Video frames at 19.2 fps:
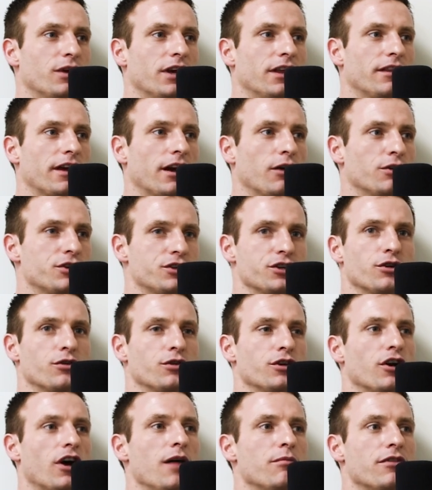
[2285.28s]
there, which you're you're
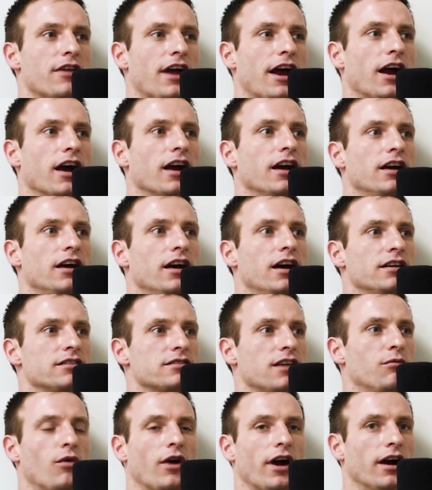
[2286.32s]
up there
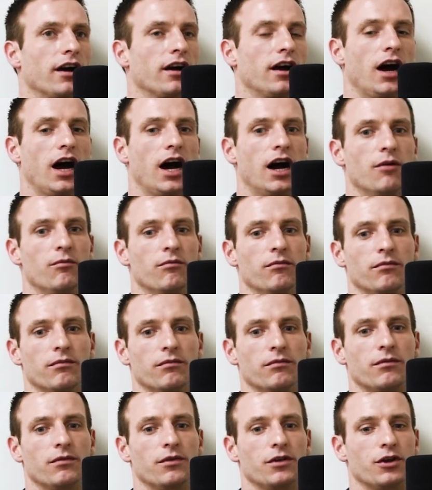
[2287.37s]
somewhere. Um,
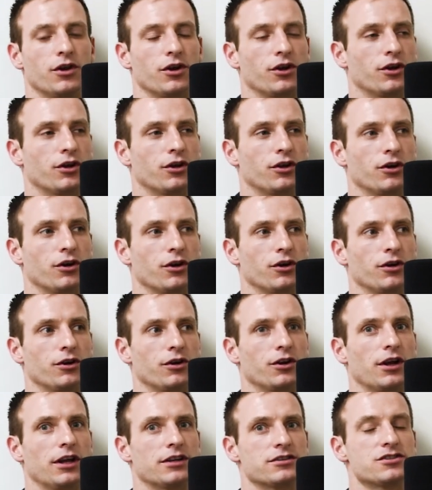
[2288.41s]
you're you're
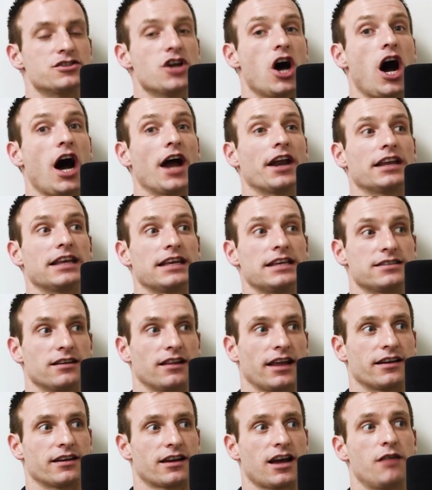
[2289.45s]
it's not easy land
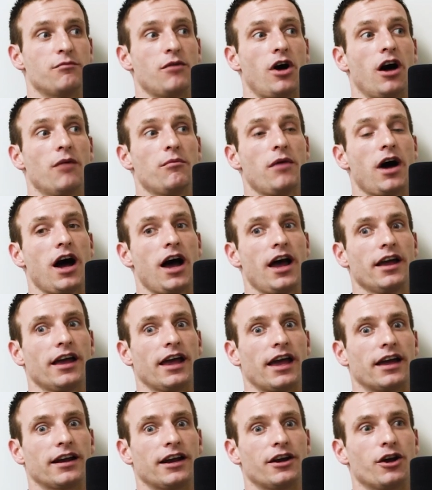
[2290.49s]
to come by, and
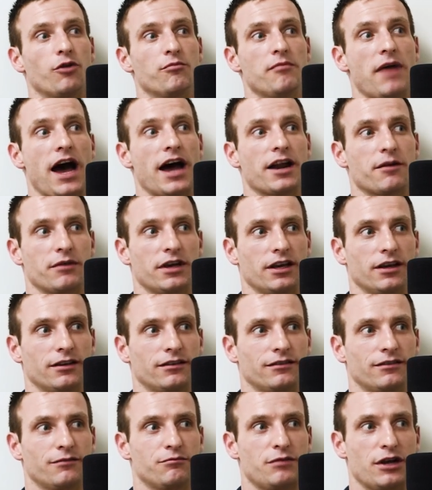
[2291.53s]
I know Mattamy,
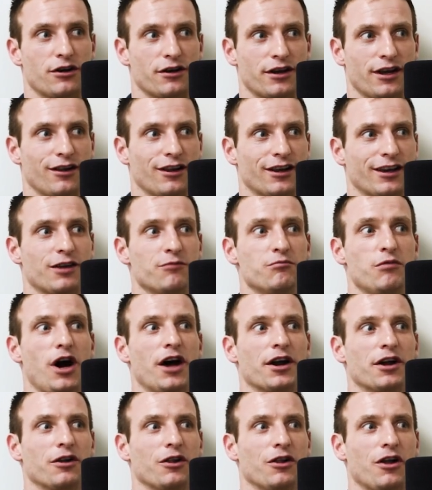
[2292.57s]
Peter Gilgan bought a
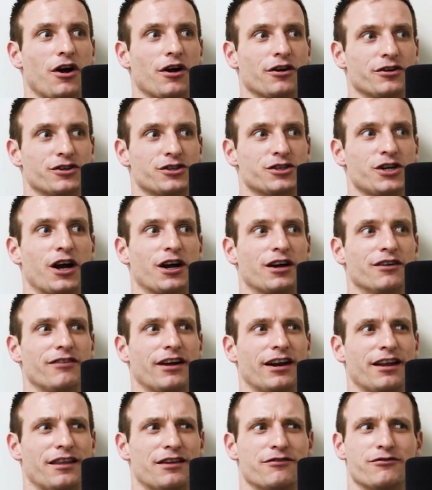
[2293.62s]
large chunk of
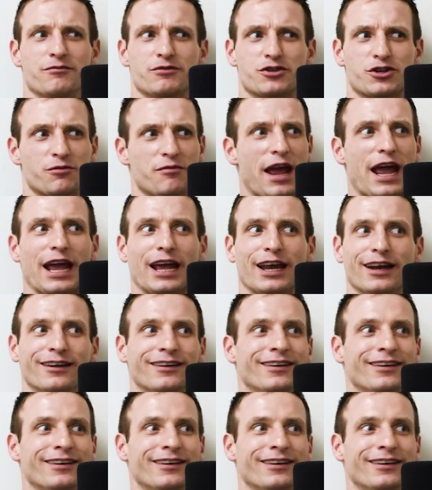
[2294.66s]
anything from Tremaine